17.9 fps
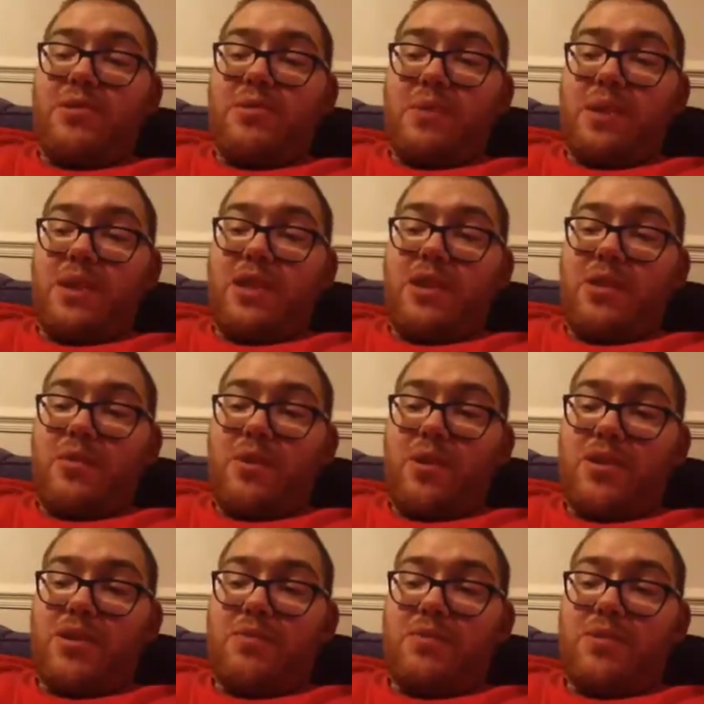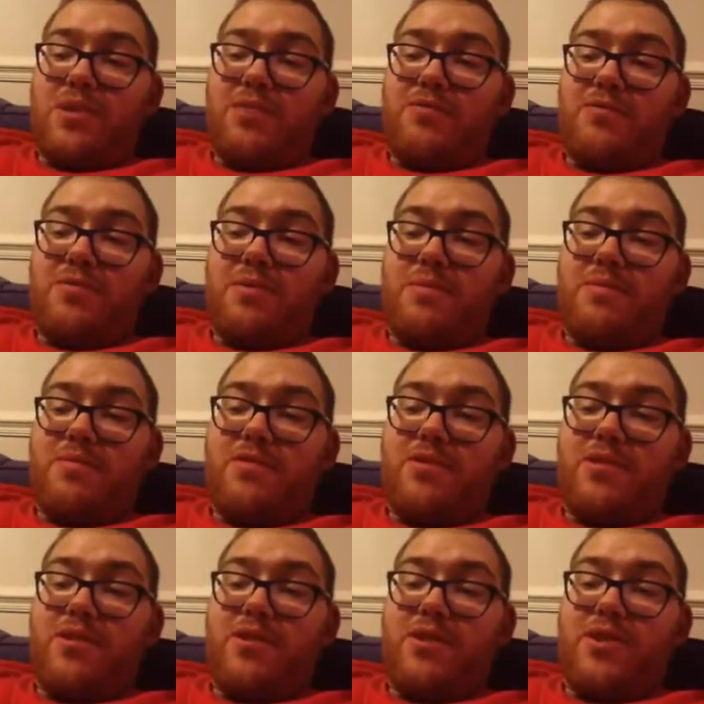will be a lot more sympathy from him
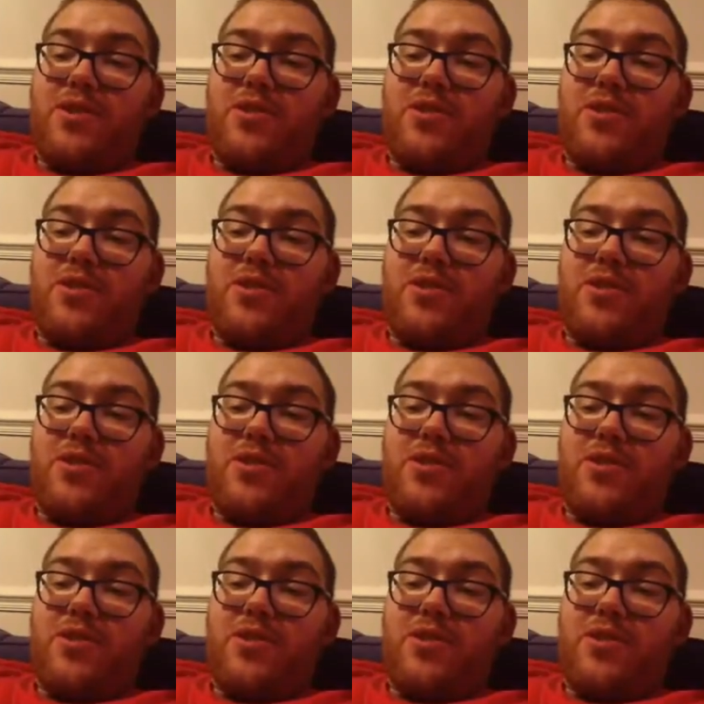for,